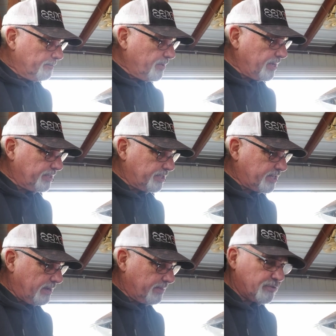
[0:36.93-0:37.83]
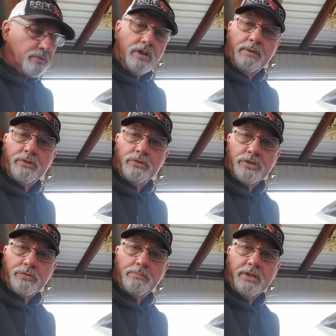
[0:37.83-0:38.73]
this time, that's what I'm doing
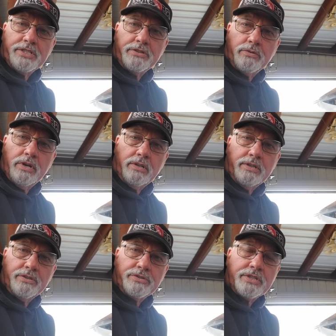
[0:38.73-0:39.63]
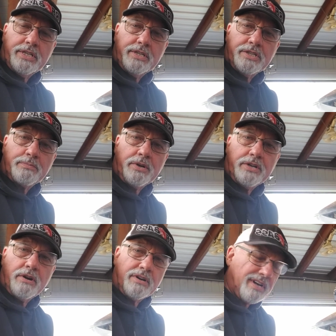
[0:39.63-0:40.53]
is replacing the oil, and you'll see that it's pretty
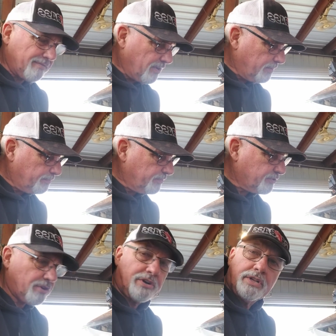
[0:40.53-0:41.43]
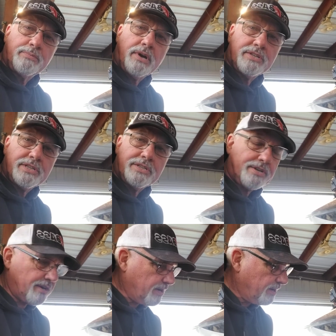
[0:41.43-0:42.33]
dark. And I've already started the process
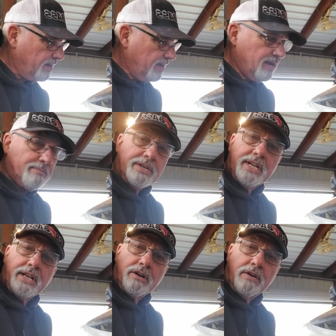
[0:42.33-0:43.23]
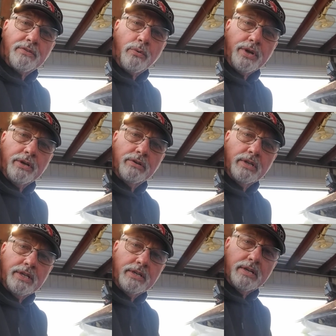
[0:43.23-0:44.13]
here by taking off the wheel
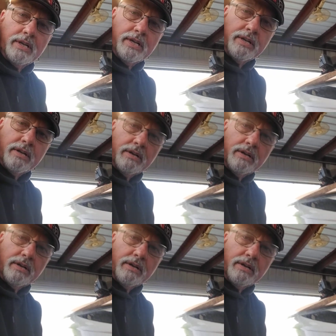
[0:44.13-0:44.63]
and, and